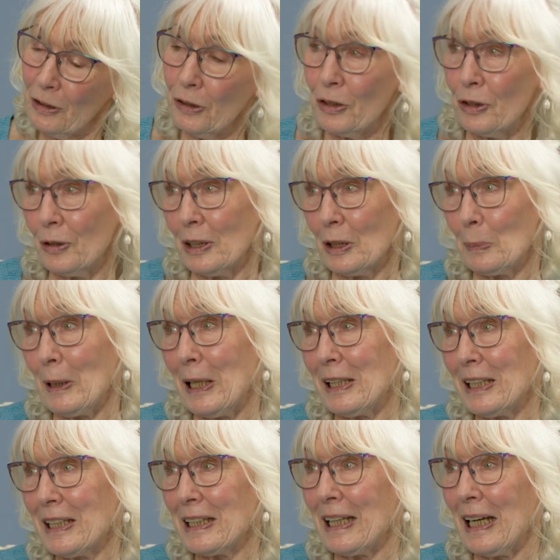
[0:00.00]
Could you
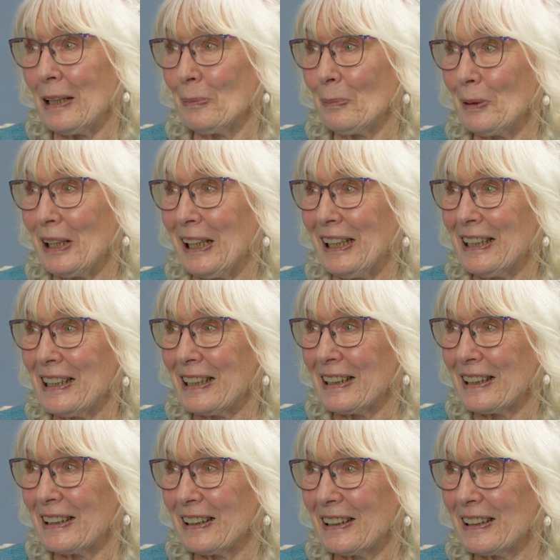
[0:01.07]
explain it again, please?